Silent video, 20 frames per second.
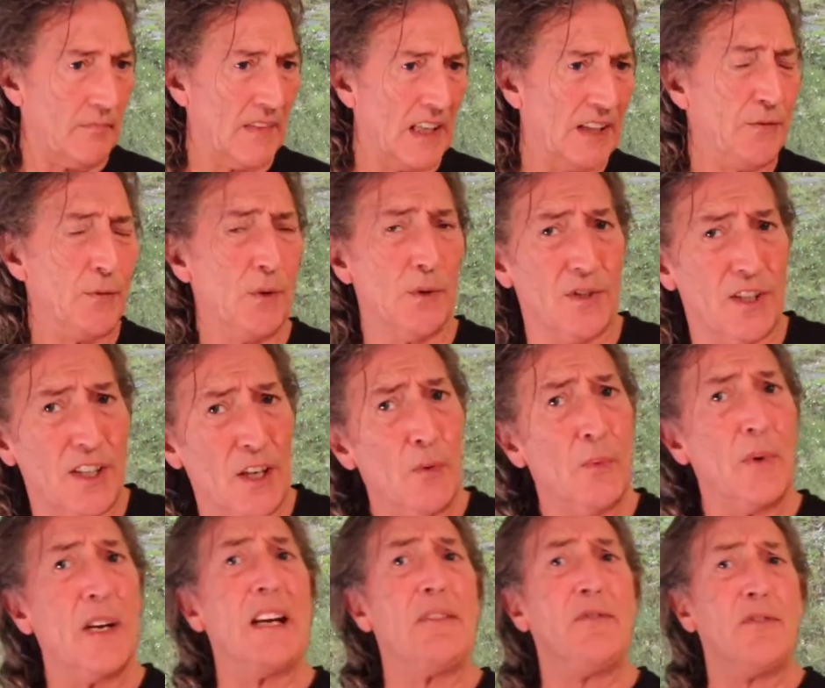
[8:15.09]
if you want to
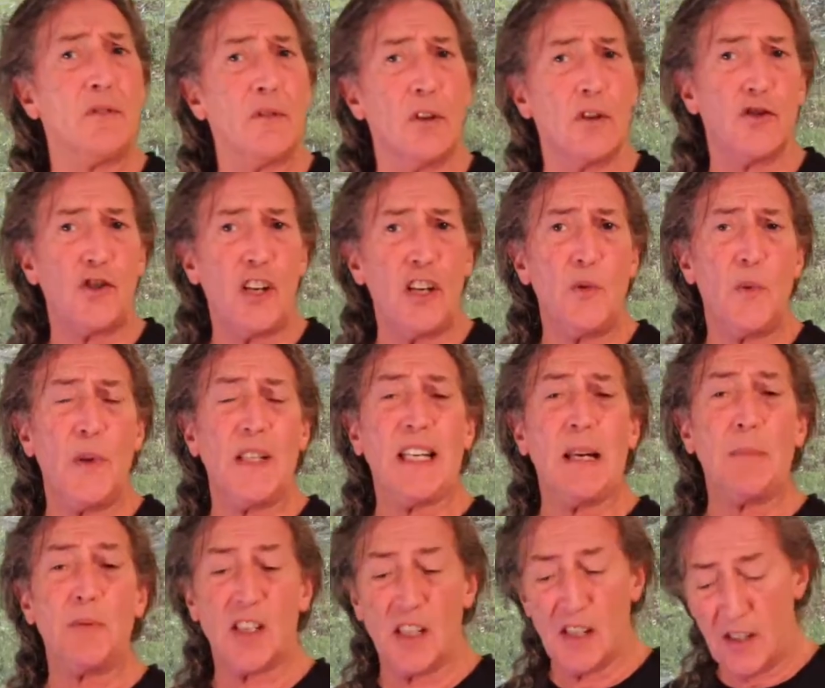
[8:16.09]
know if you've got a genuine
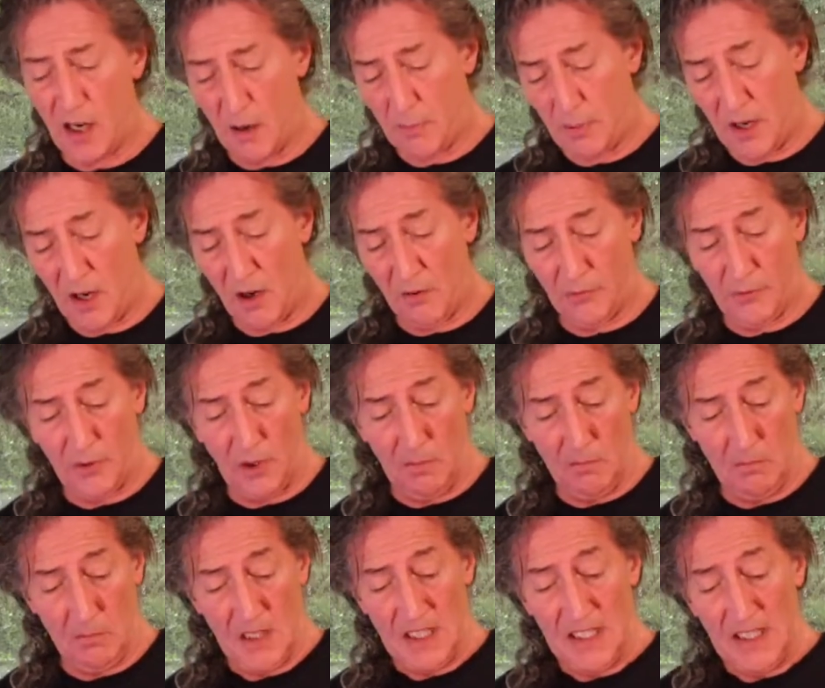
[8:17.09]
Gibson, apart
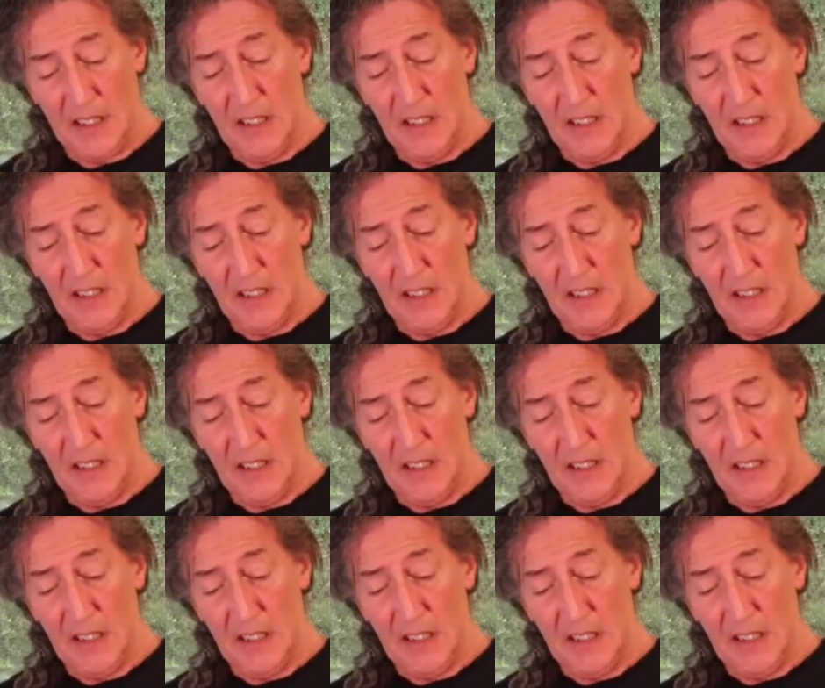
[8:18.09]
from